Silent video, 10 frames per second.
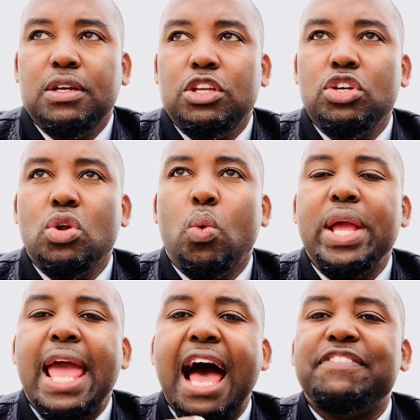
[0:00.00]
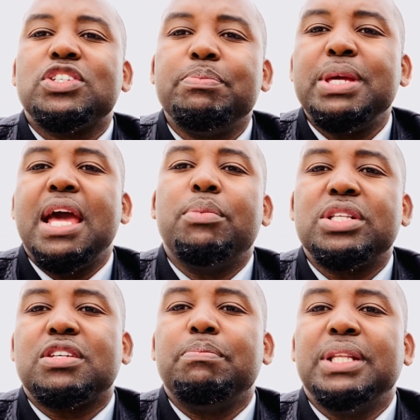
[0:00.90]
We have to be able
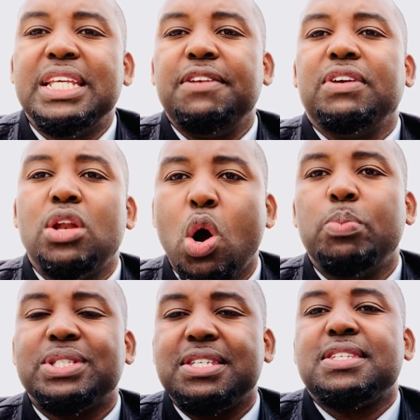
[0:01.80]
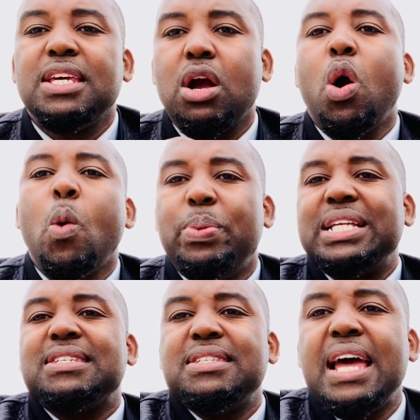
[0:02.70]
to believe in hope, to see hope.
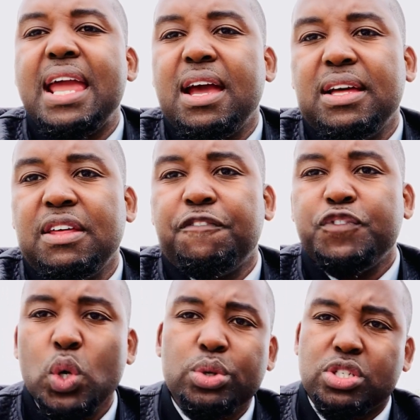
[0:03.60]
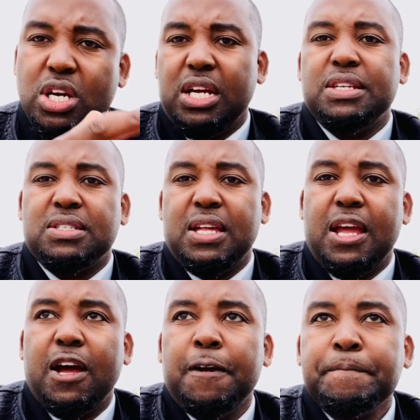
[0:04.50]
It's there. The future is
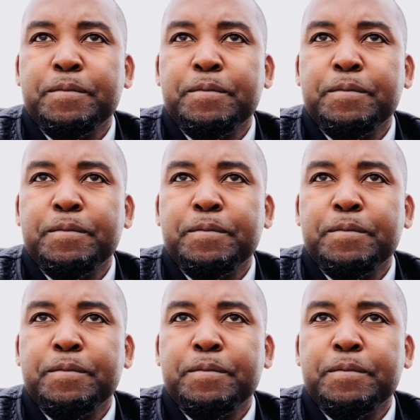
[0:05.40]
there.